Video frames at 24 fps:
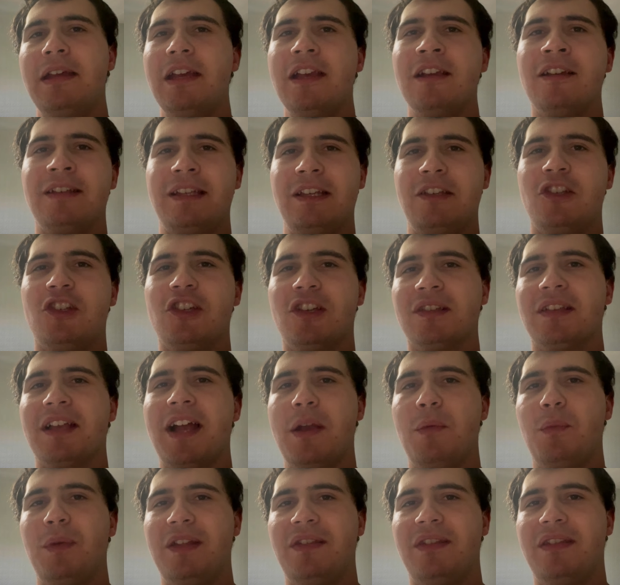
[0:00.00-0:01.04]
Because it's just
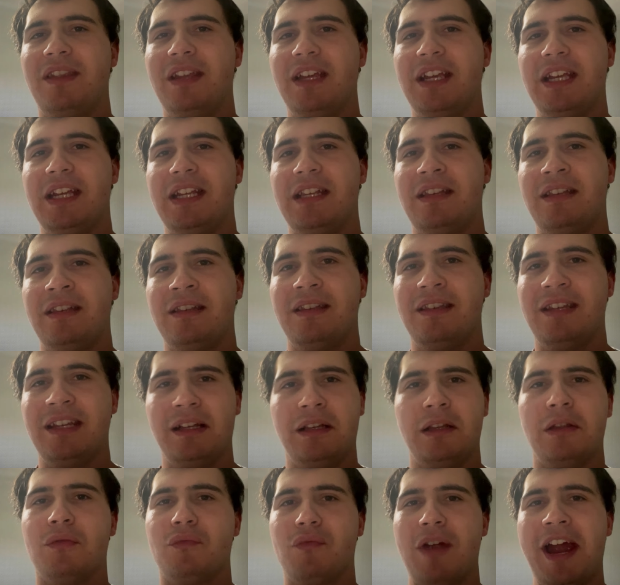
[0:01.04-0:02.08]
like with the
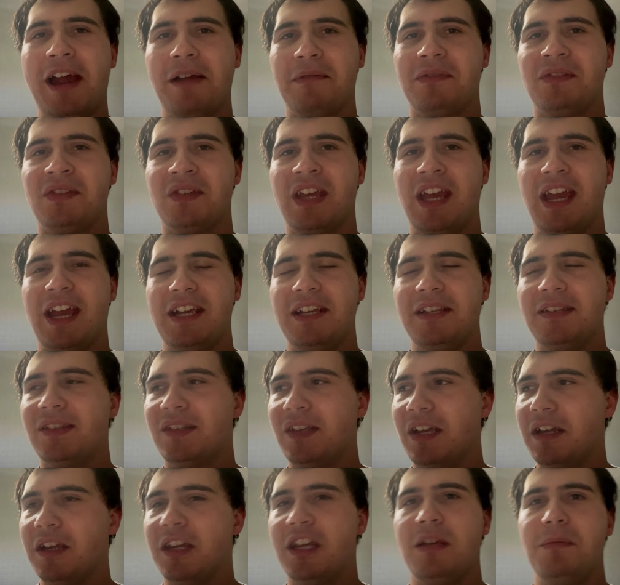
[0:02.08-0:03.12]
Dylan Rounds case
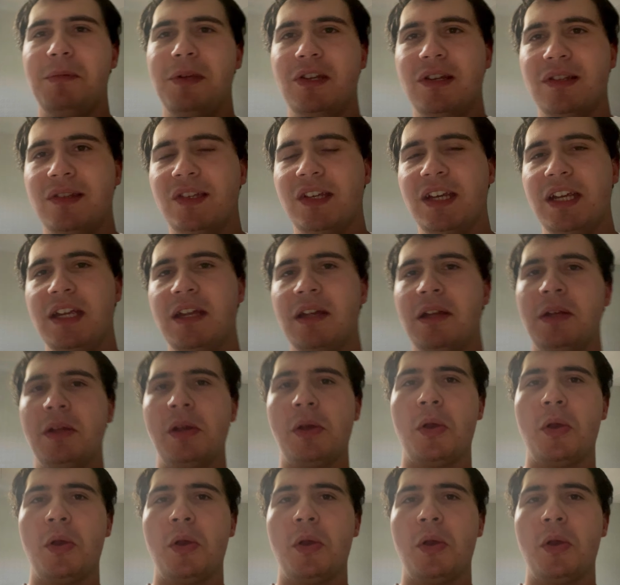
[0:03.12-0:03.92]
and community,